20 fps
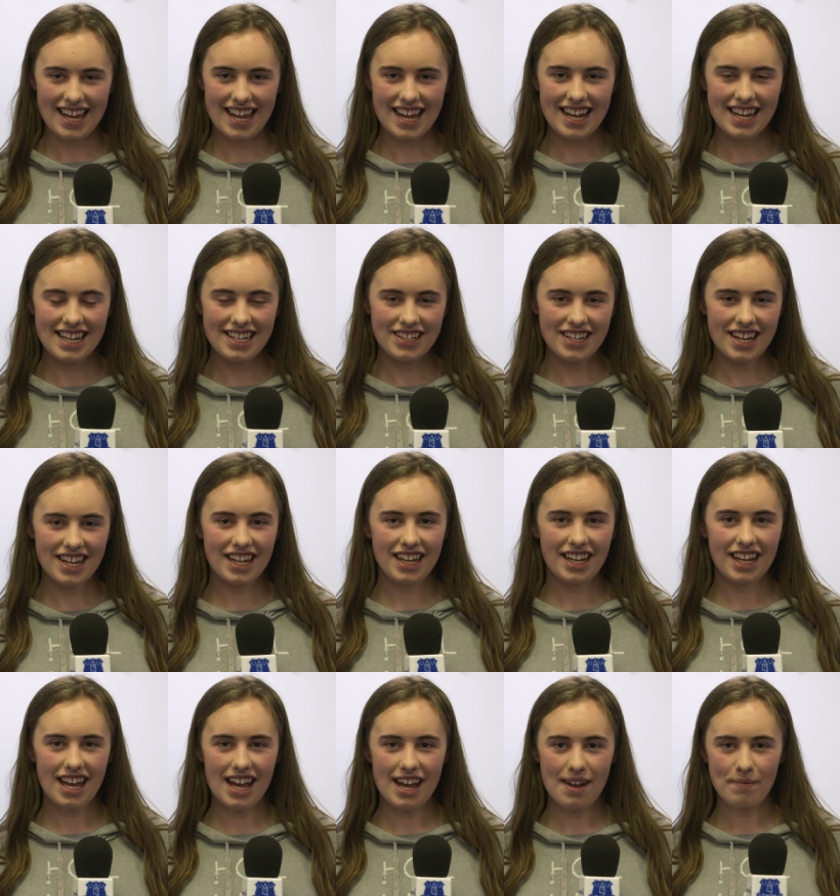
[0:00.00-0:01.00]
Hi Cenk,
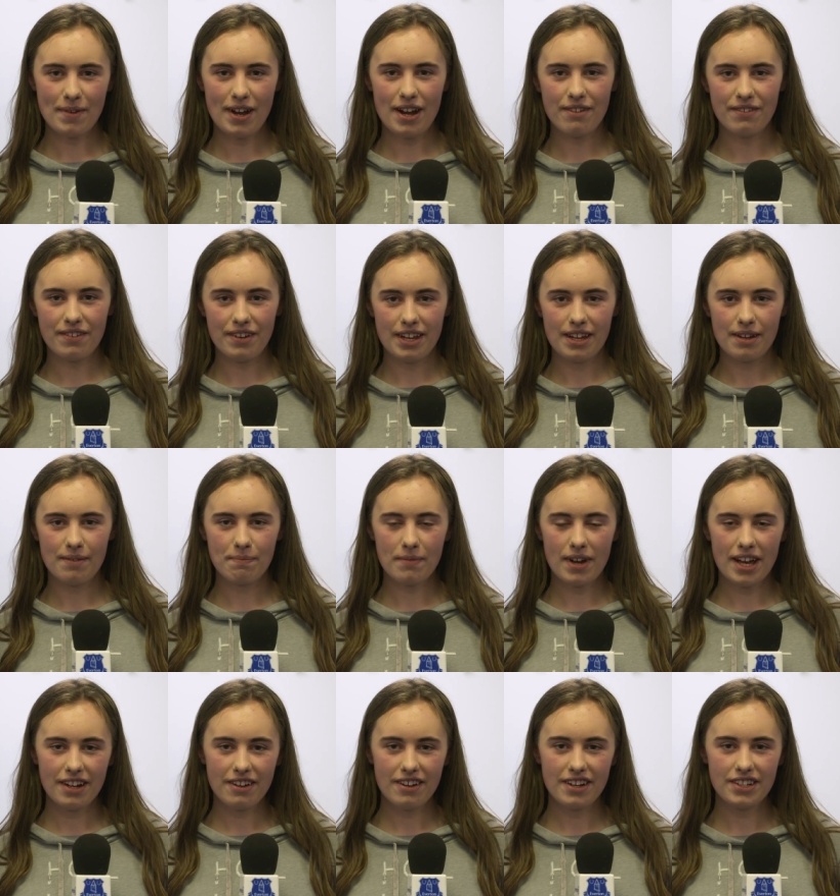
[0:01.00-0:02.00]
I'm Harriet.
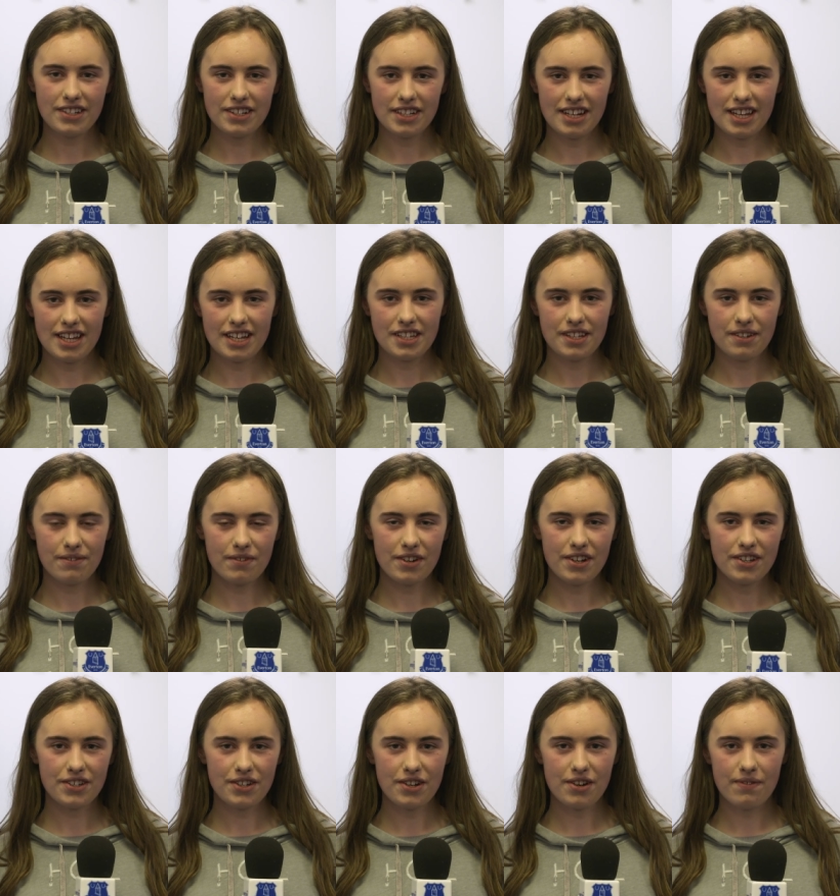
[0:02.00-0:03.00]
My question is,
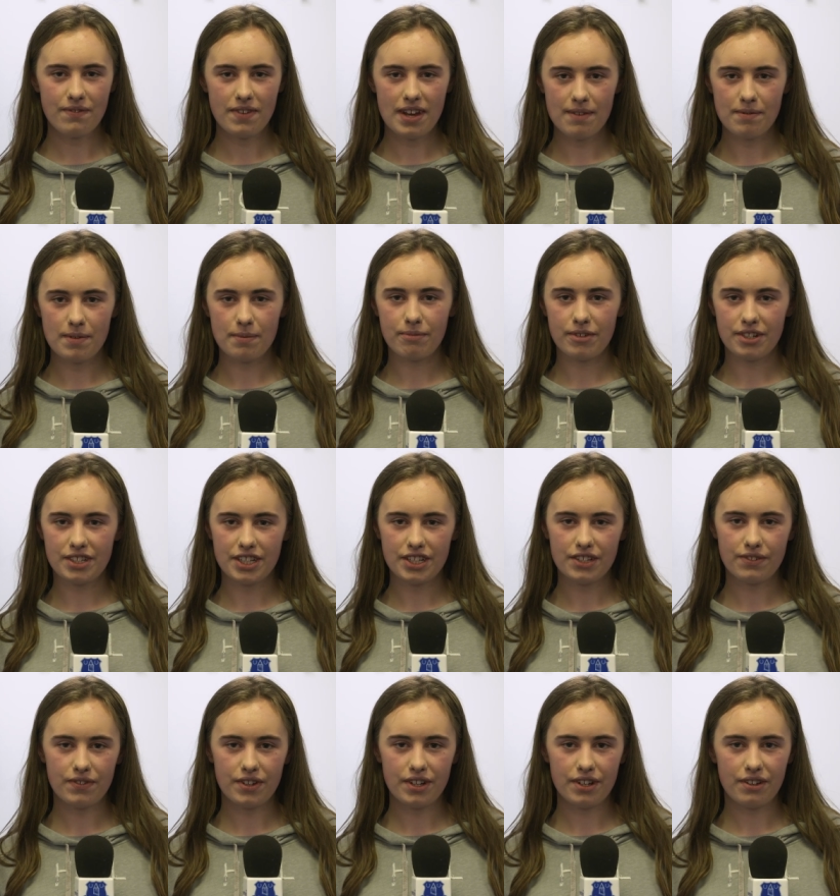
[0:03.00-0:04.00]
what's your favourite
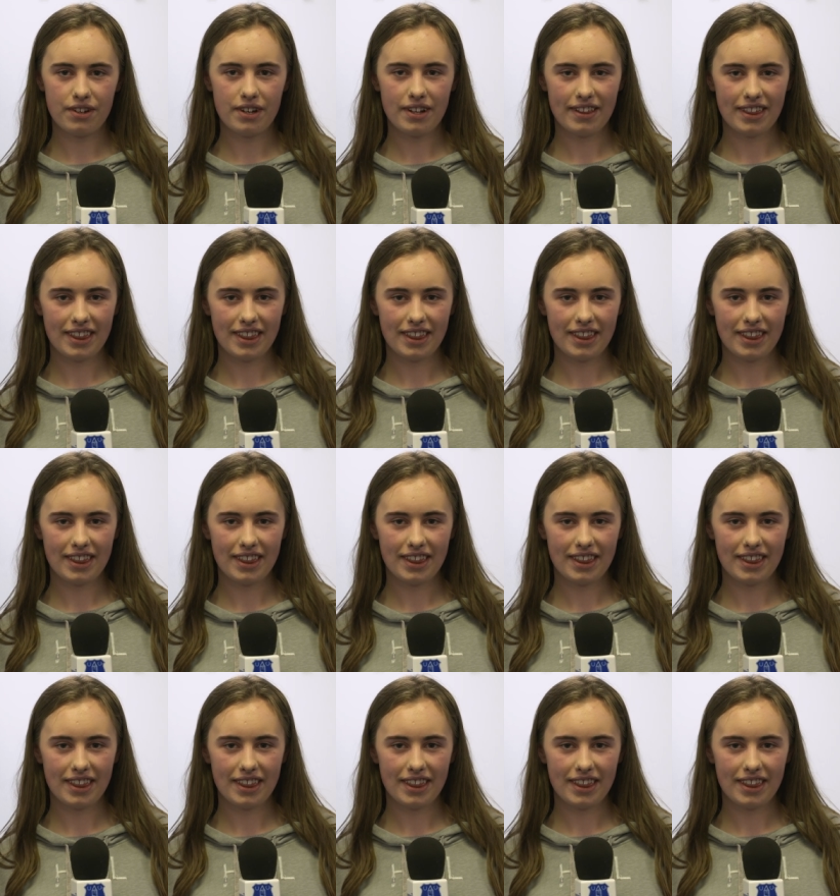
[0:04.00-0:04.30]
British food?